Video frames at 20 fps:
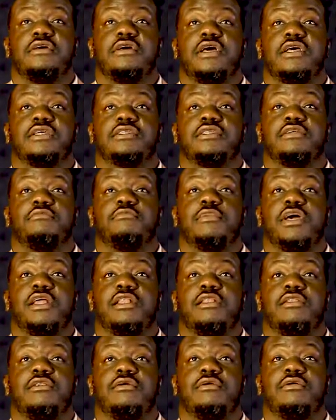I said, My
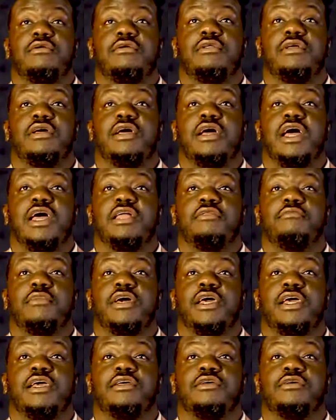Lord and
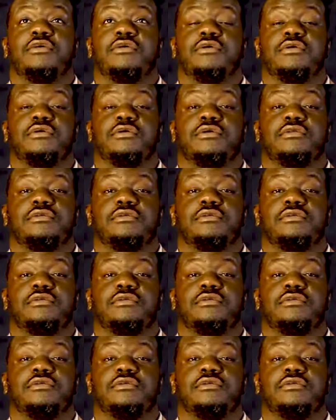my God.